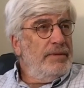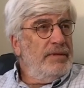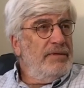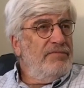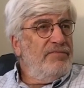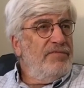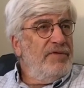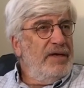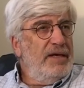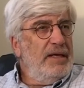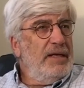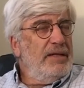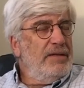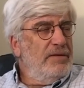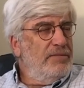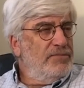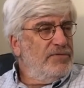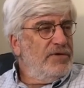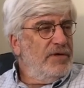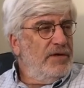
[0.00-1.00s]
defending
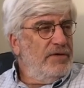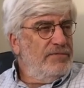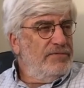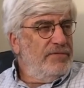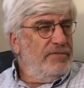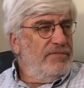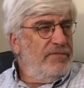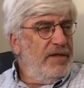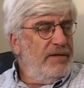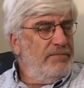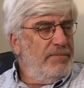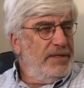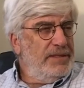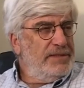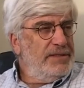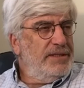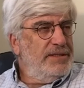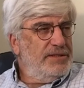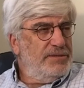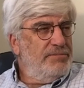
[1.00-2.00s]
themselves, if that
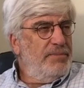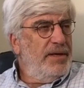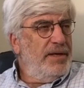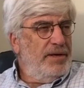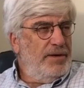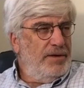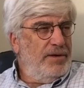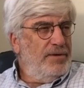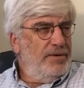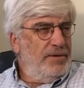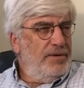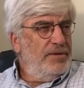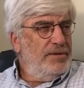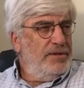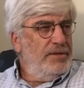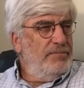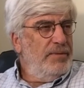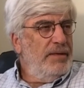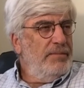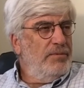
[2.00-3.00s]
makes sense, better
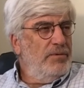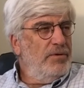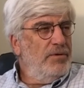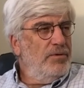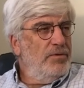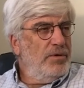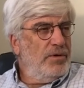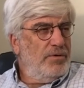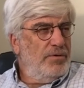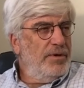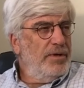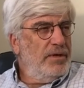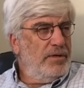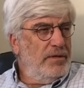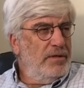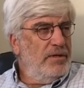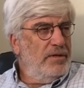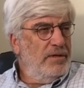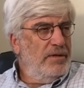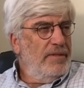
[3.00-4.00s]
to people who are
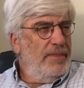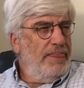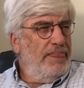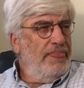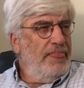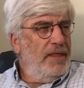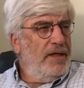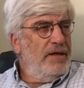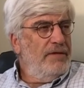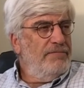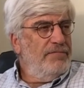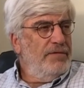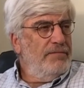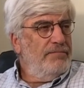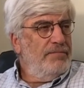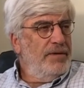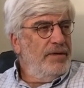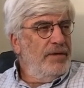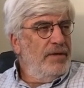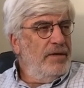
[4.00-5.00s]
critical of
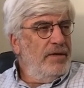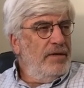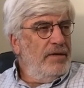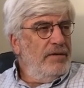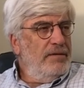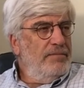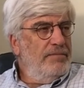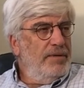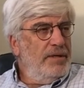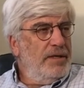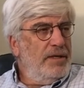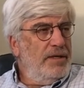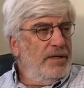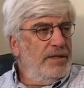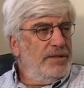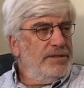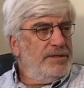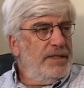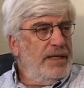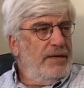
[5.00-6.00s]
them,
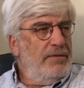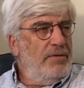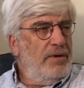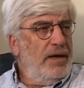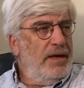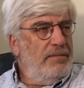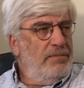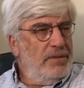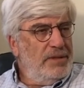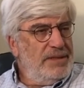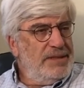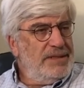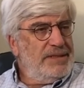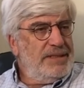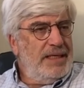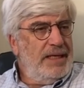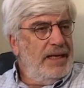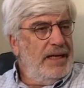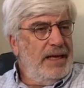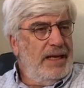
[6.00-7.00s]
because they were able to
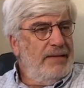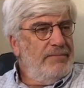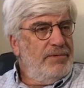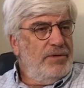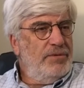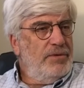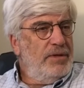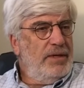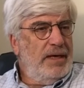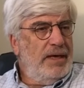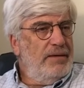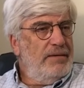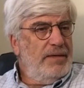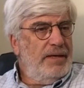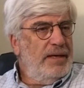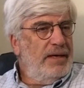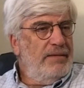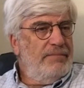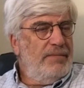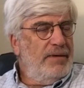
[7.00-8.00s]
say,
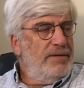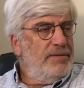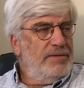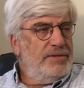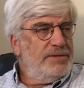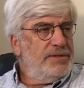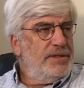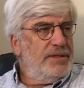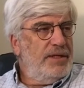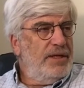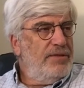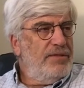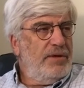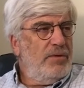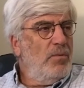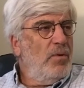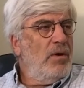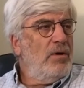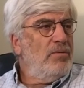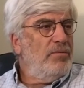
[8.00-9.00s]
there's
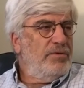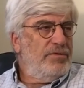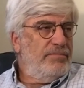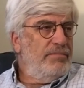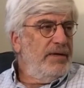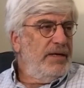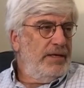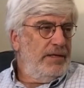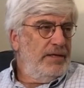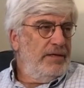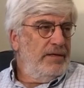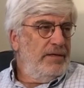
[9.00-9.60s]
nothing wrong with me.